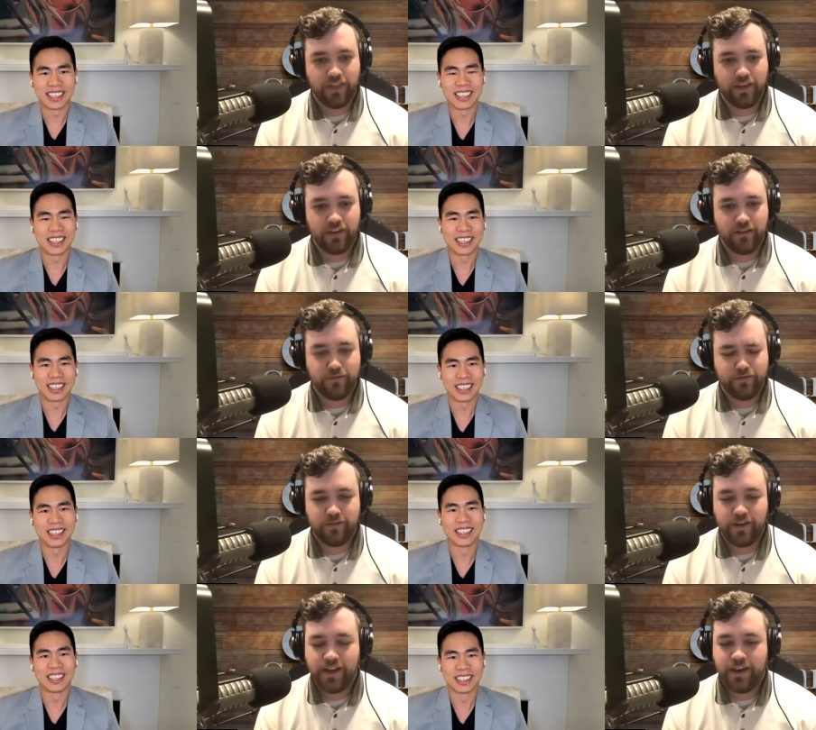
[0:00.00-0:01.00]
Speaker 1: they've
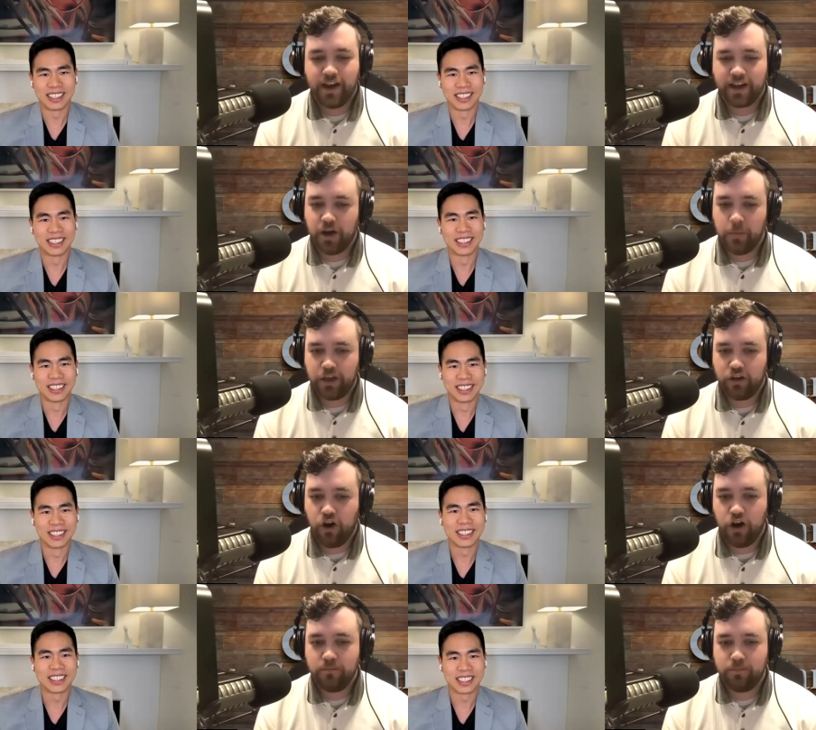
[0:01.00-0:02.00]
not come and
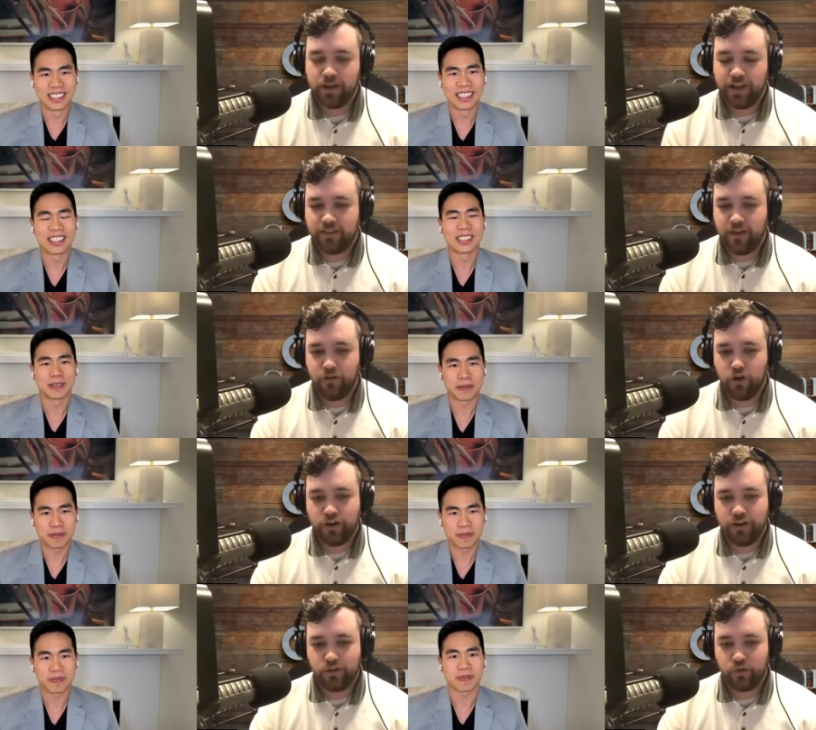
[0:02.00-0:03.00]
gone but like they've
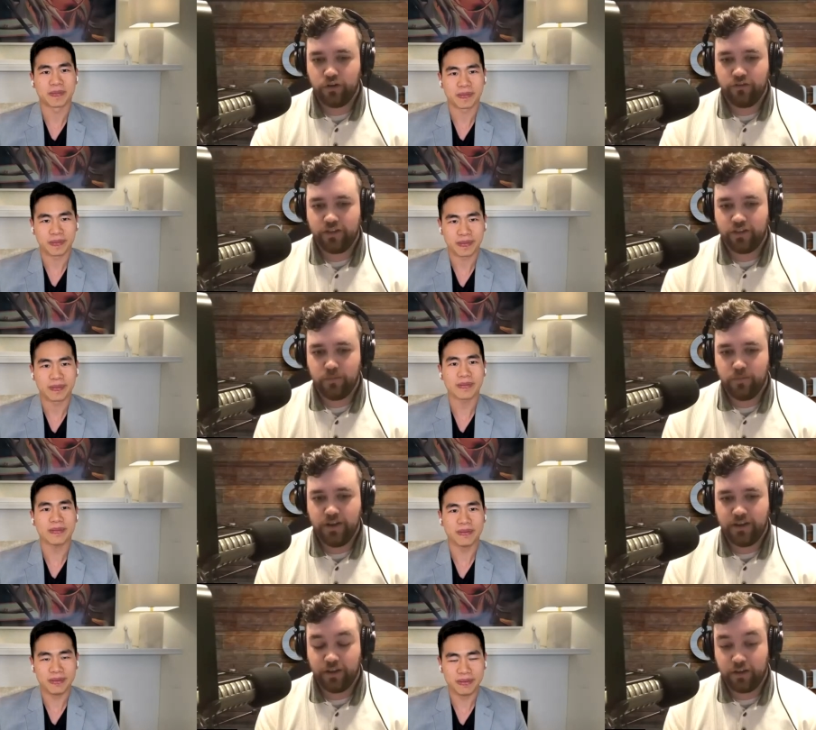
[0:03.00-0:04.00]
already sort of hit their
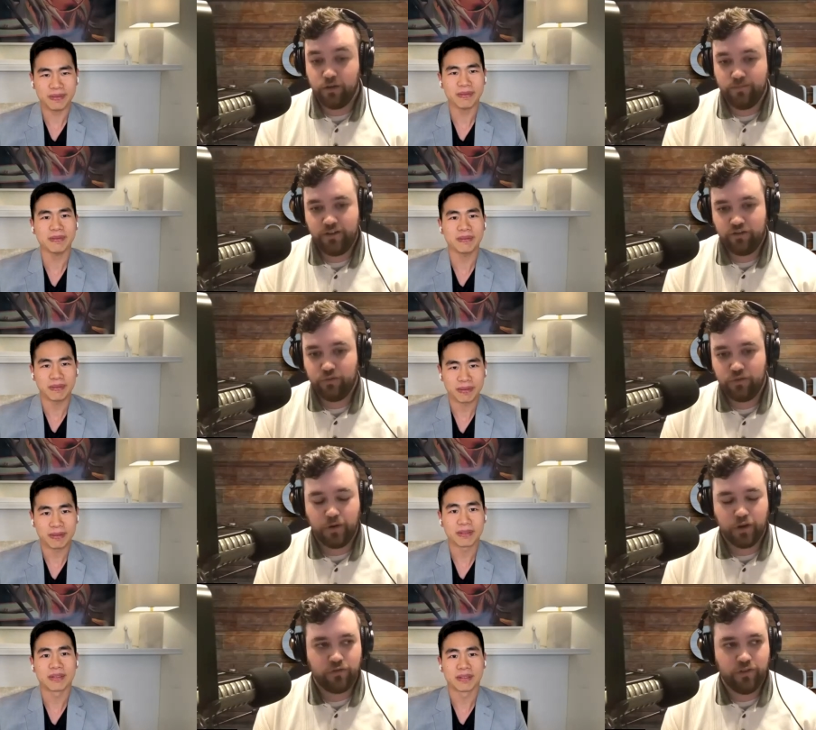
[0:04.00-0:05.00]
peak like you mentioned with
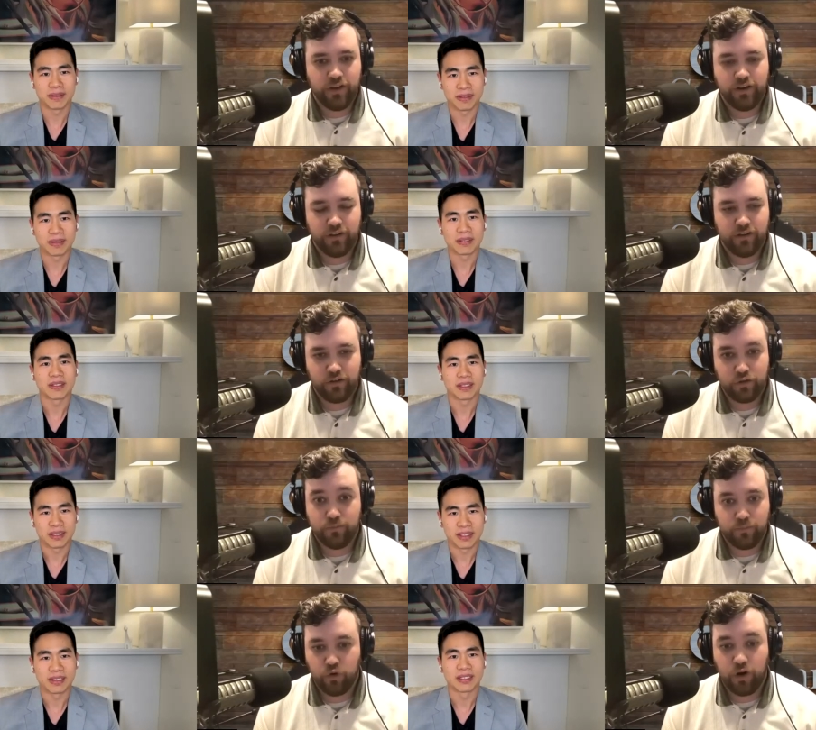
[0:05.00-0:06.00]
buzzfeed is a
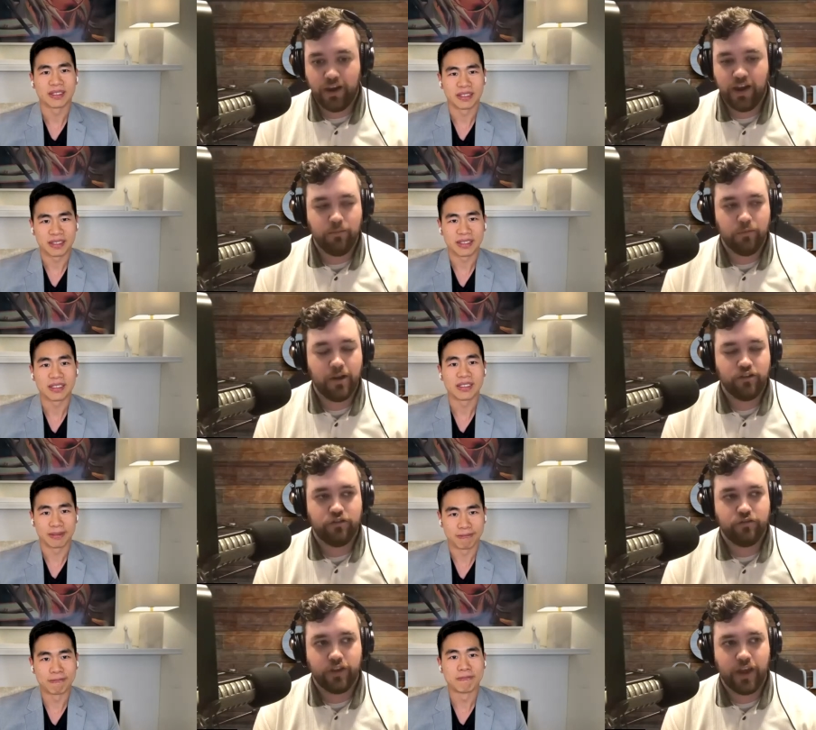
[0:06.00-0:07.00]
great name to
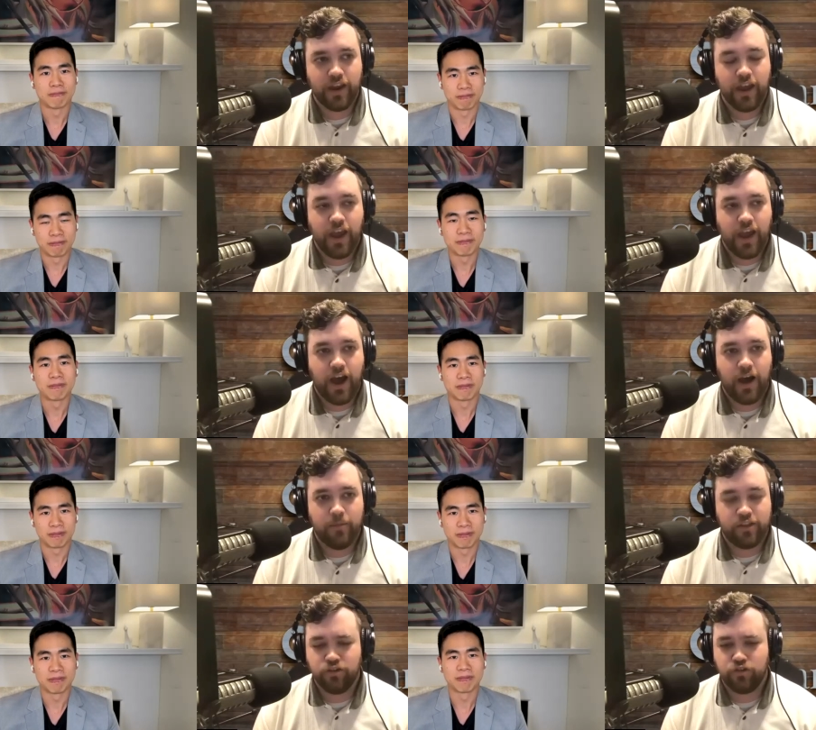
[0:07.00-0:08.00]
mention for that um,
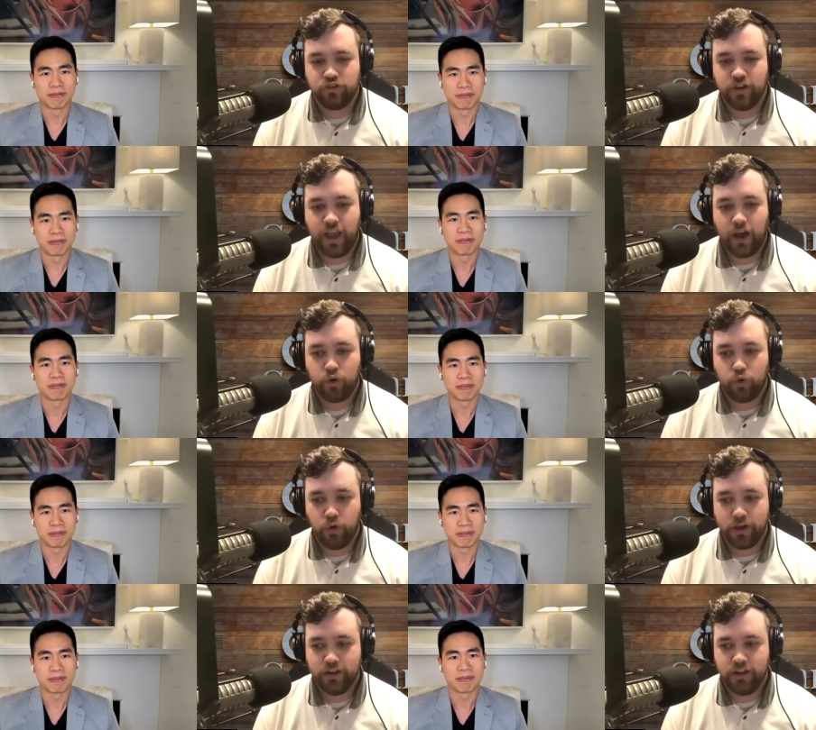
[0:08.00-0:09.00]
it's interesting how
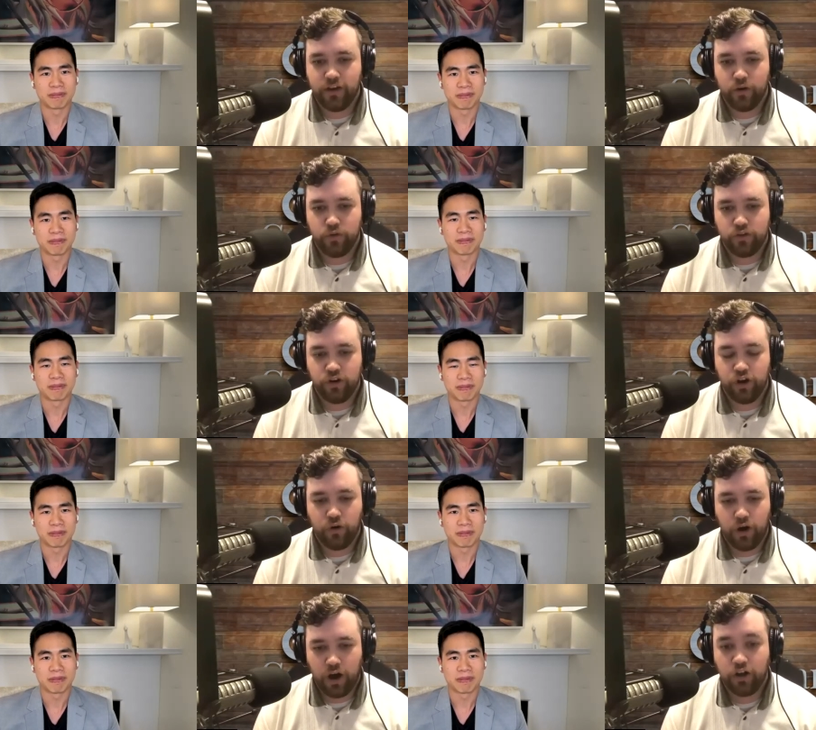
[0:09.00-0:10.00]
quickly there was, you
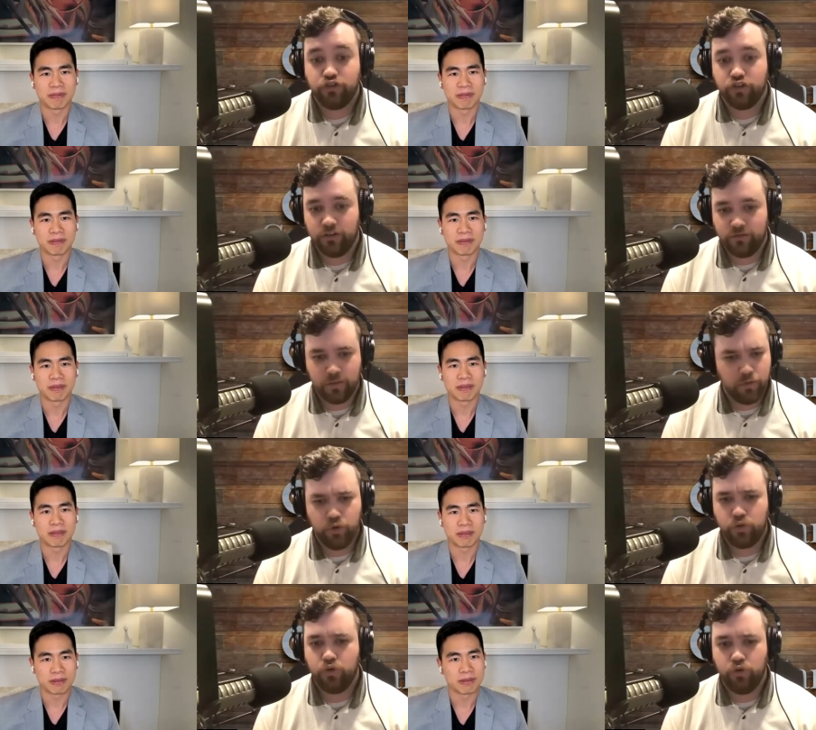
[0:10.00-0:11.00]
know, a hundred of them.
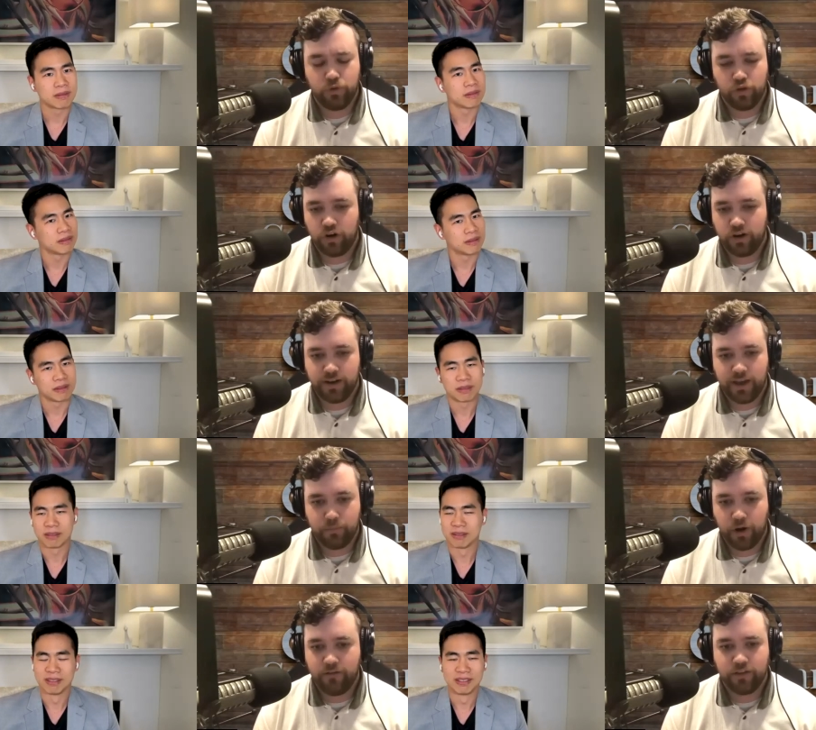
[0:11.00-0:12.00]
YouTube started to get
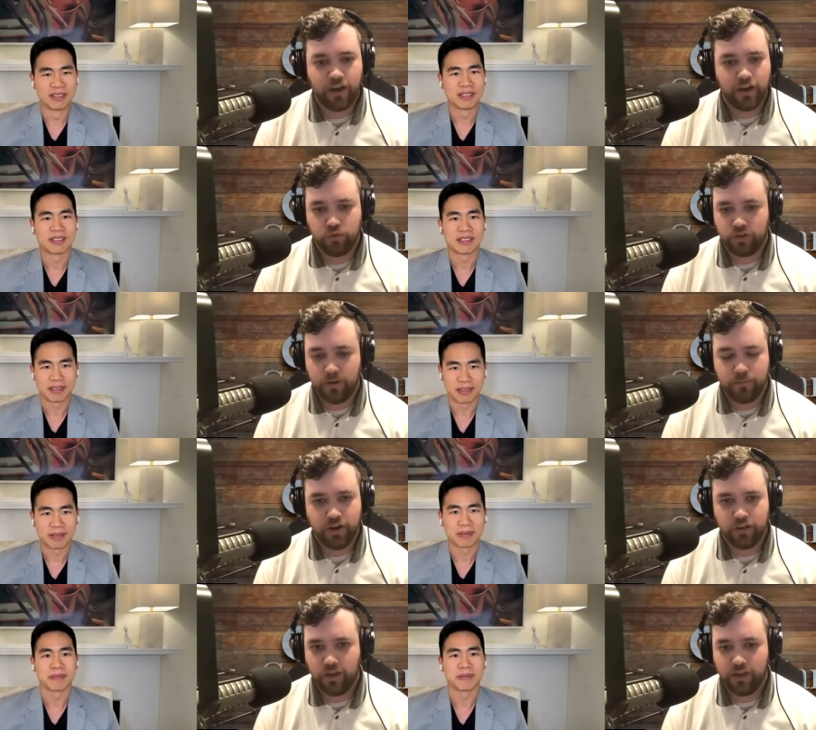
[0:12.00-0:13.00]
privatized with
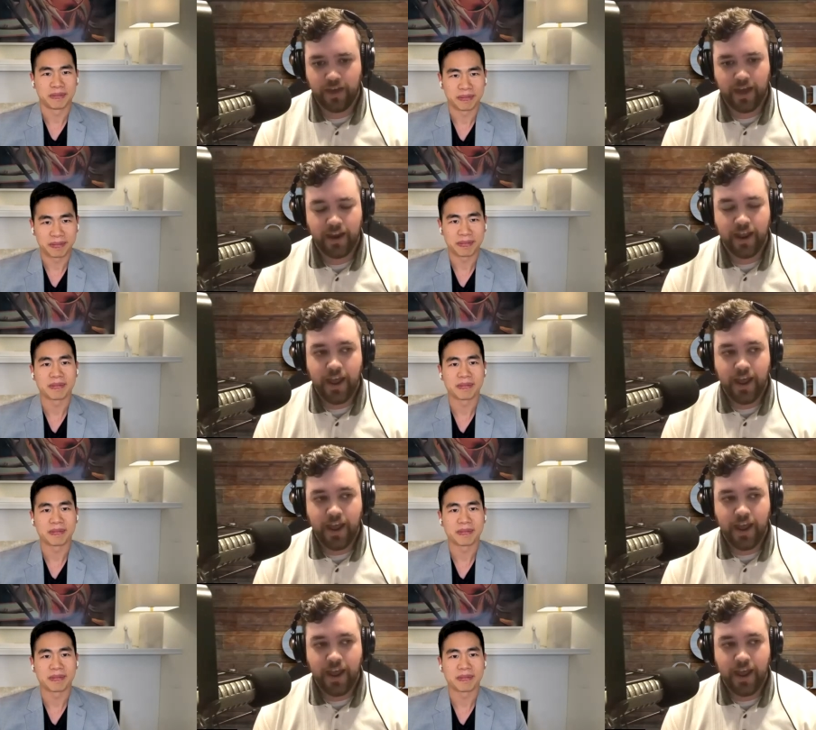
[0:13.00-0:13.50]
companies like that,